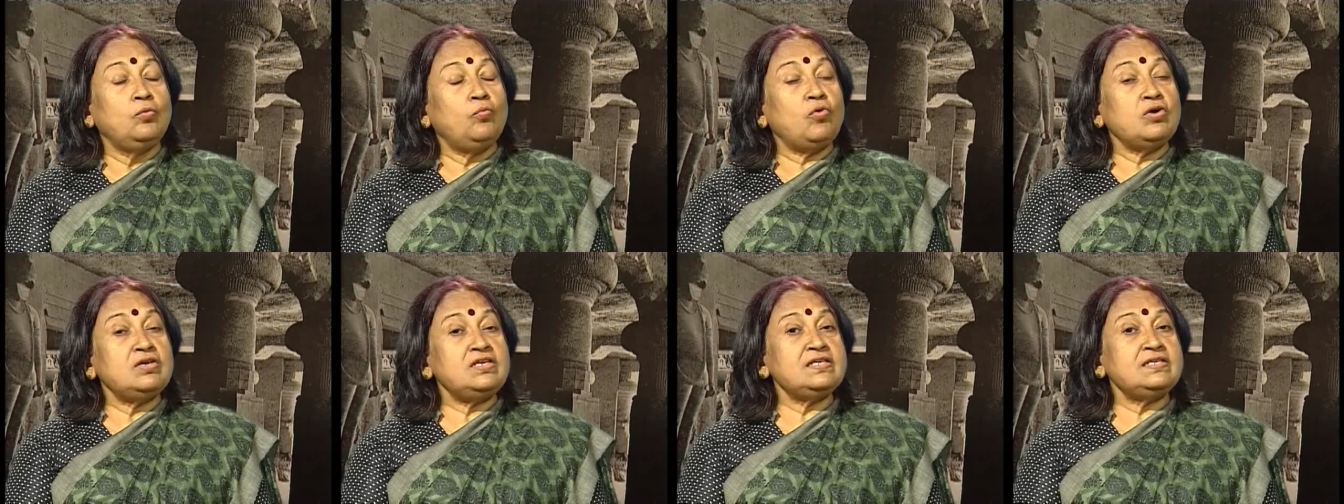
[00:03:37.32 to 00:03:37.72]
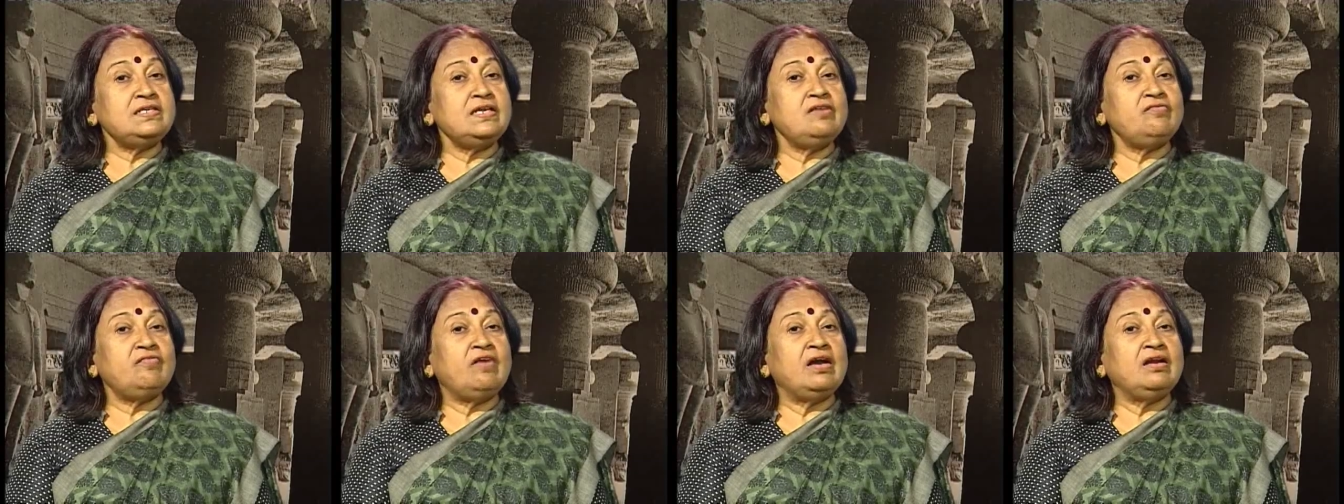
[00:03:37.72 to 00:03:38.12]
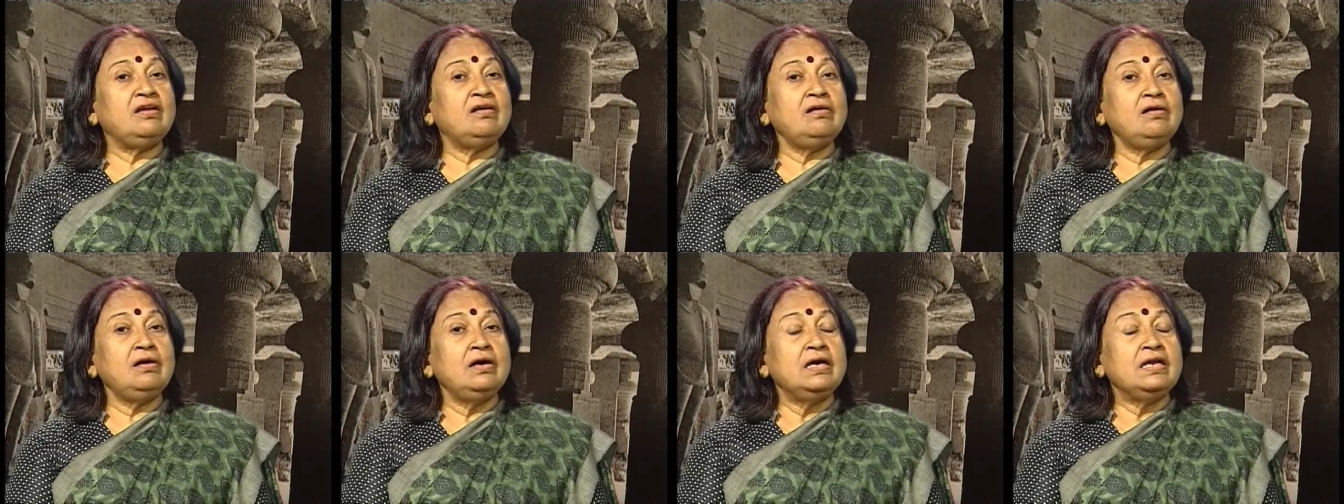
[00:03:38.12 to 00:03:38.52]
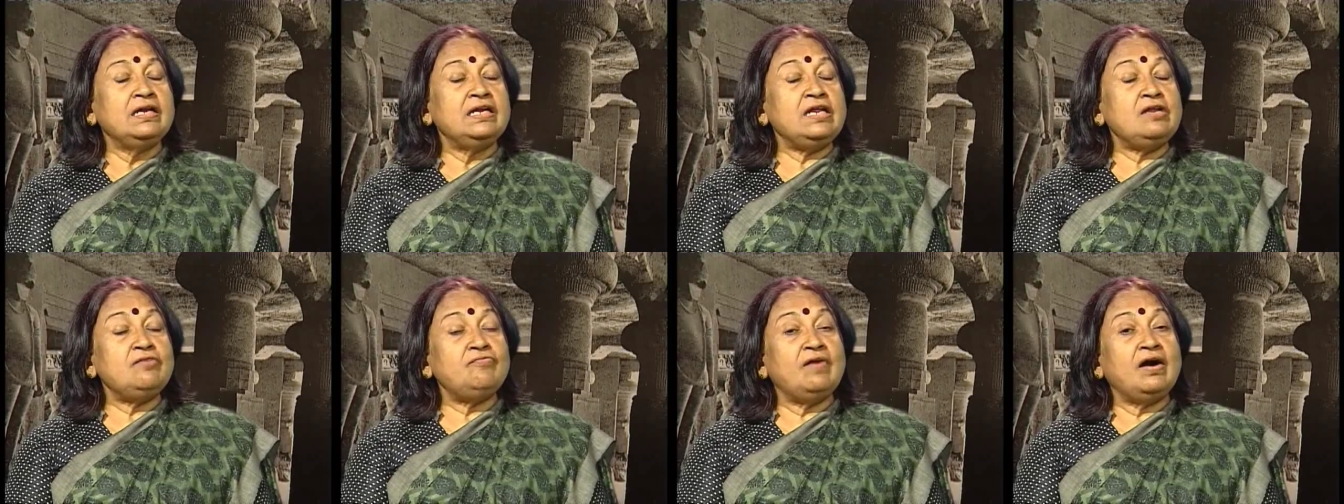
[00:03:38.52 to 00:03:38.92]
What is nirvana?
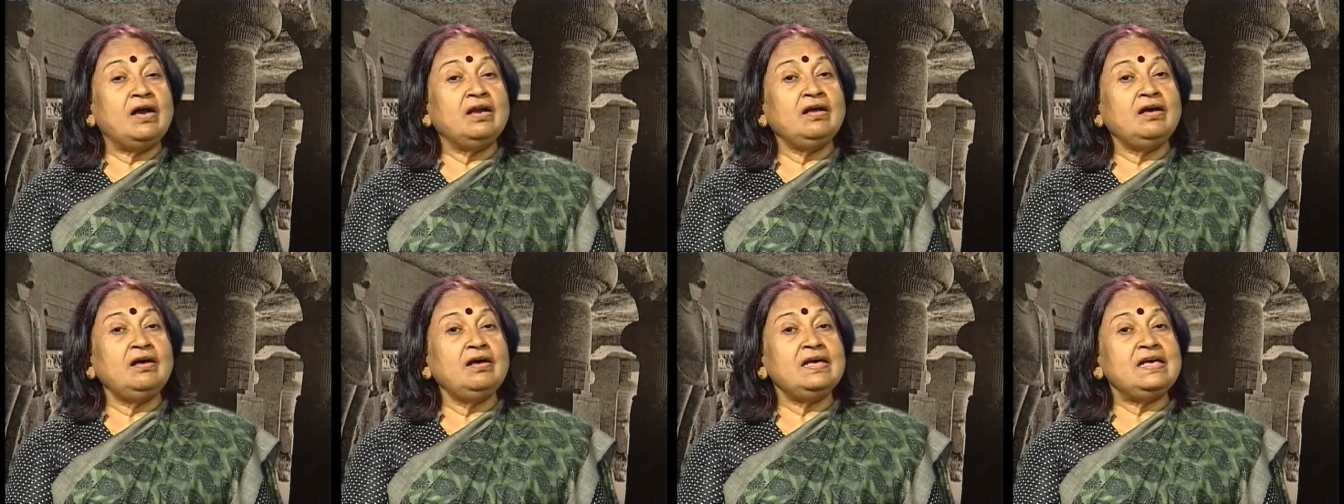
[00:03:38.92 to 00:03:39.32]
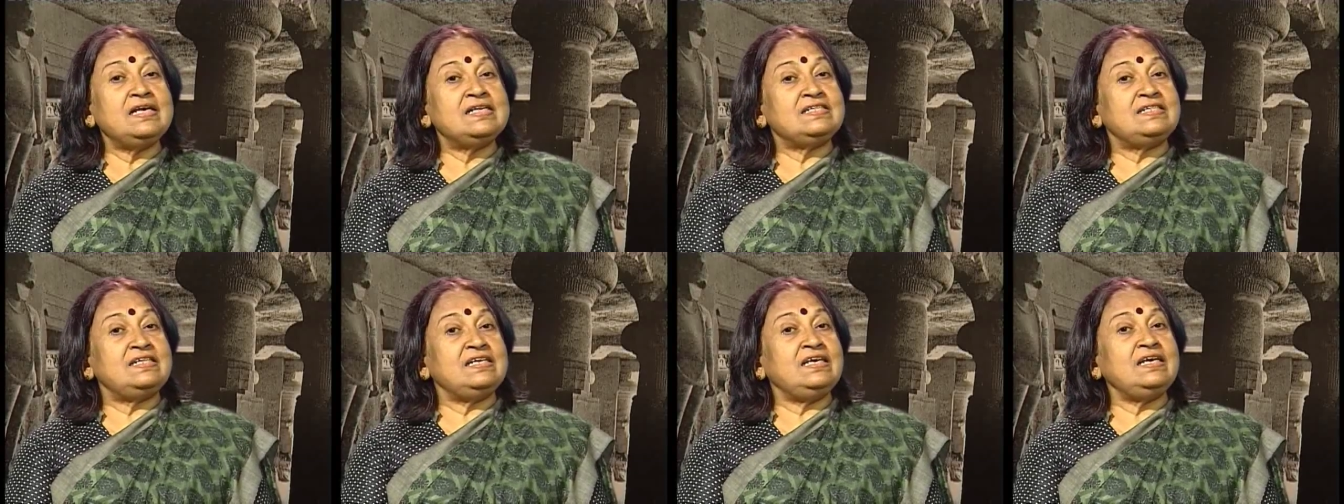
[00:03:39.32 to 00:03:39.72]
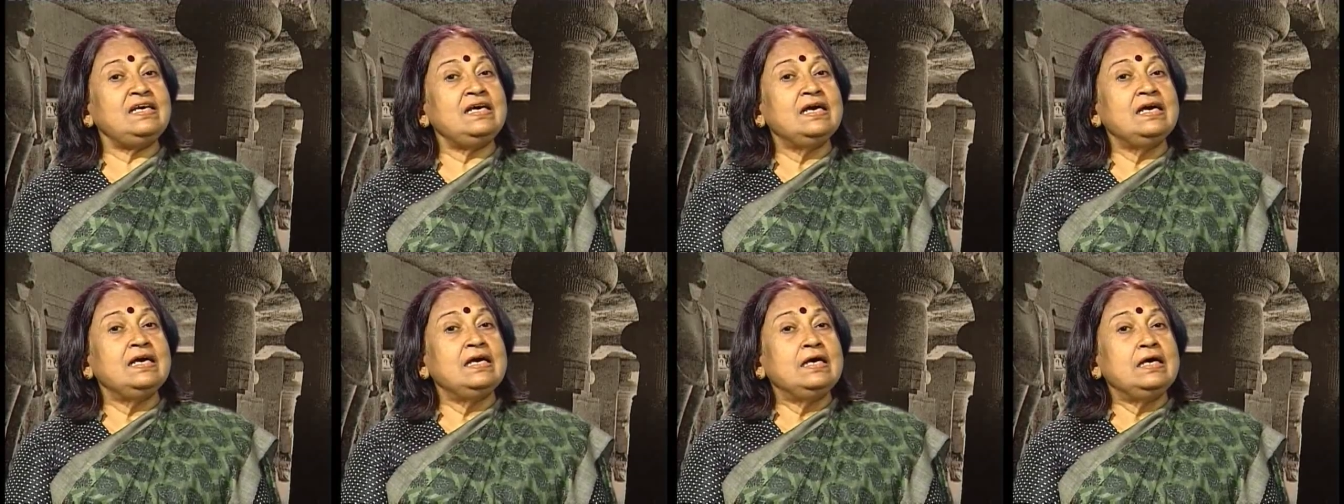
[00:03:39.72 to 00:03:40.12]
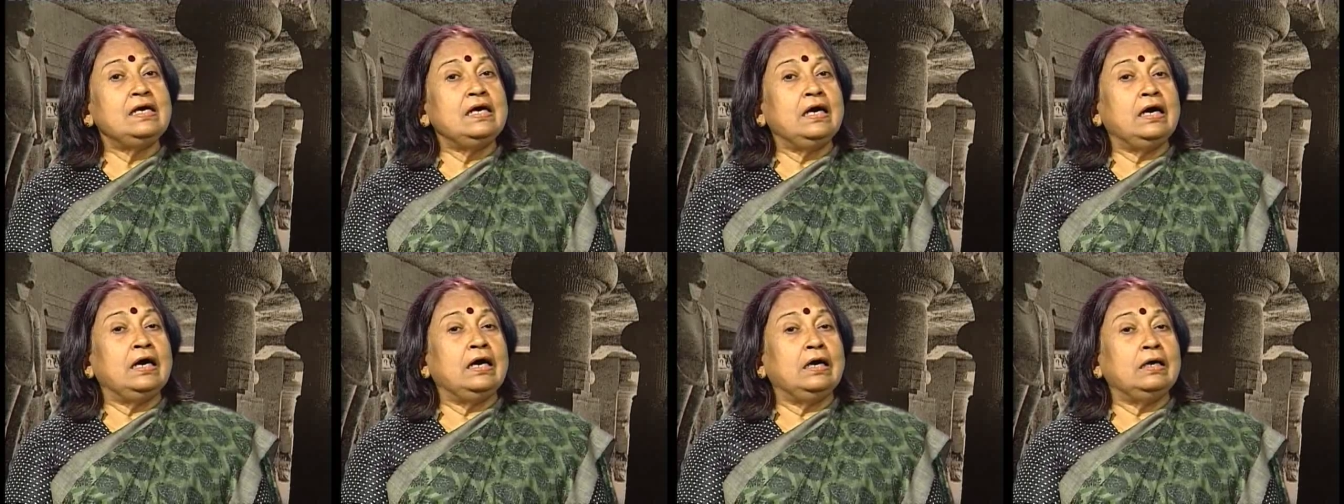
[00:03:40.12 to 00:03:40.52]
Nirvana is the
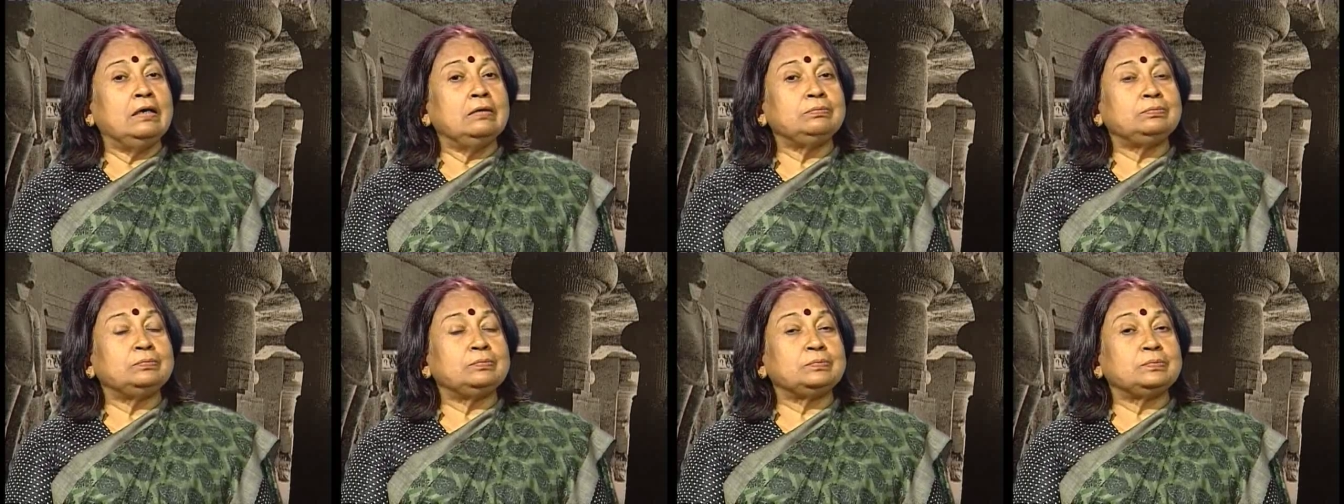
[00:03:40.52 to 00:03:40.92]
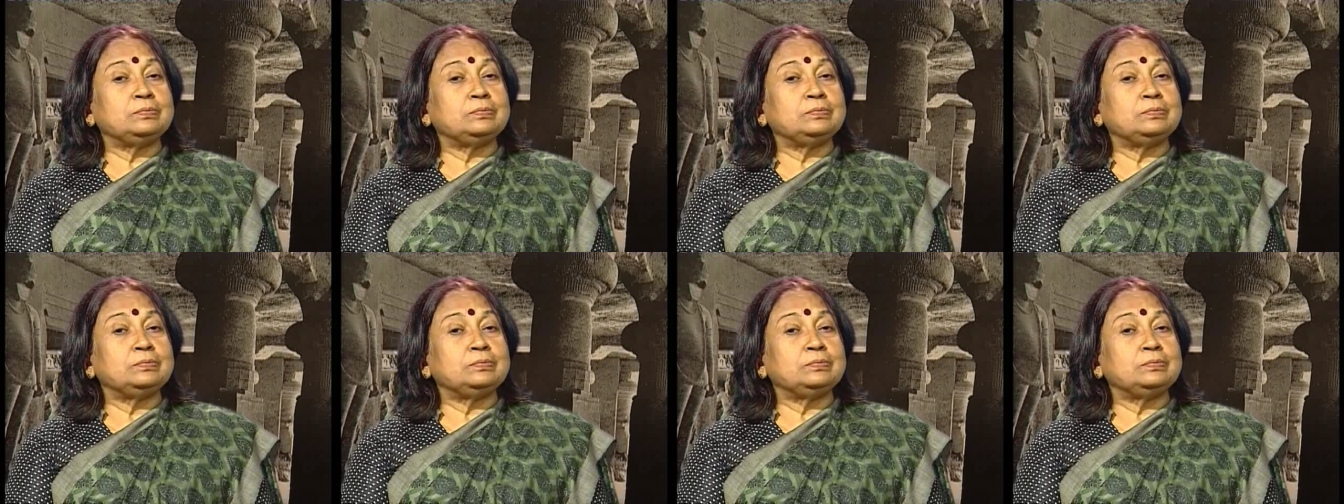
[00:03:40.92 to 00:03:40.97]
uh,